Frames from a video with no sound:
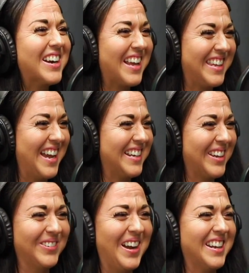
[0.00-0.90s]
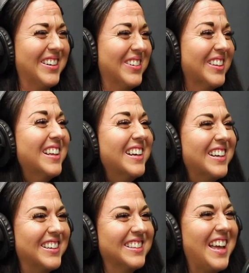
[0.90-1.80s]
I can't get away.
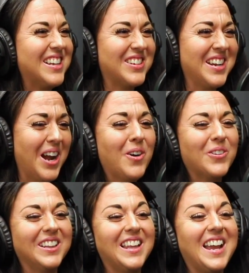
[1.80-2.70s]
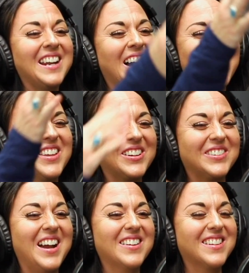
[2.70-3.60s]
Her legs are laying on the
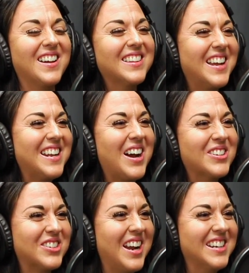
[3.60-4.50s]
ground, all laid out, trying